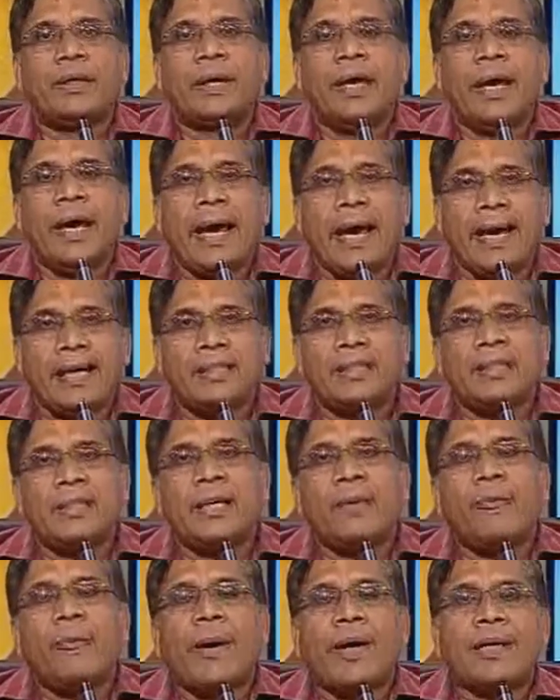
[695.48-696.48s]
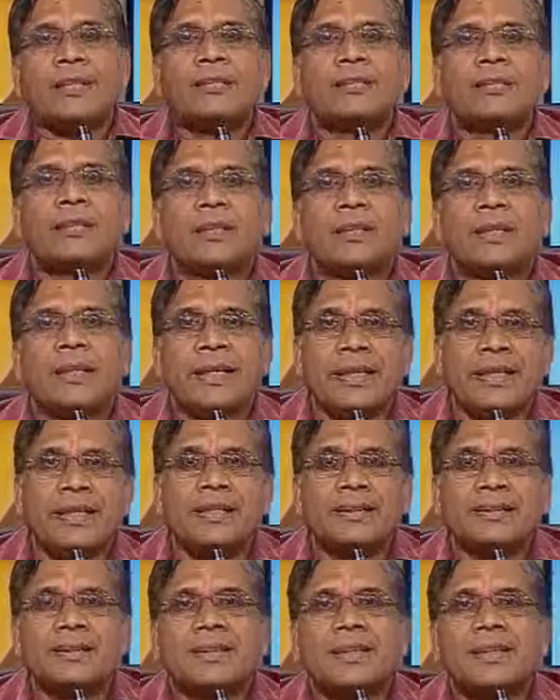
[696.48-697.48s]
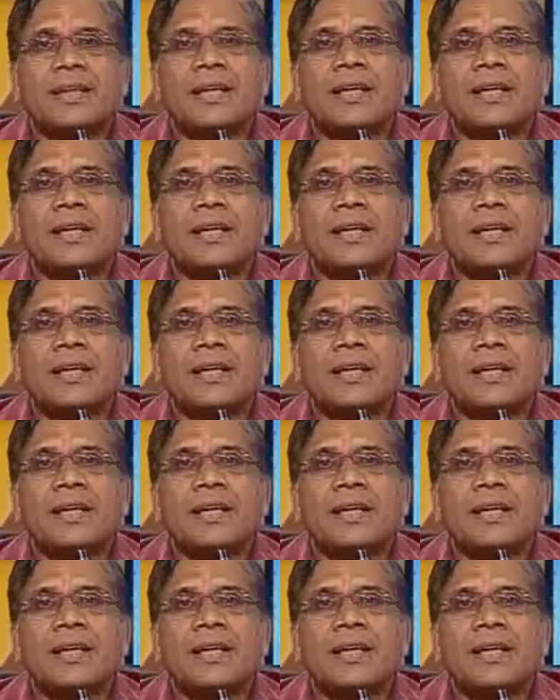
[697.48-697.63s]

As in the past years,